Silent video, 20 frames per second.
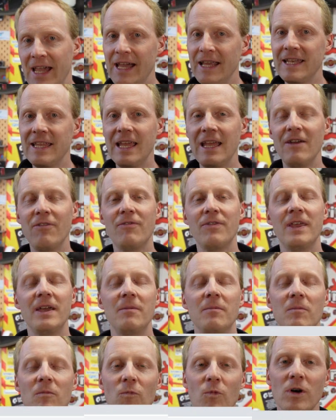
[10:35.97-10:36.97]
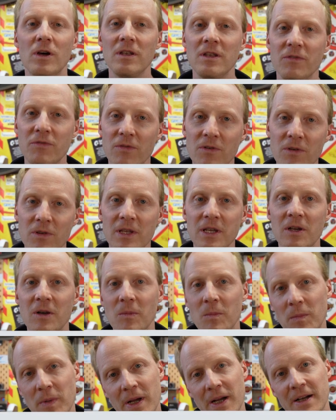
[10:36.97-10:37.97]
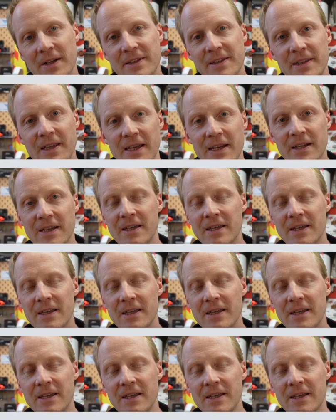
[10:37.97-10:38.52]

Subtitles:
and have them wonderfully compared there.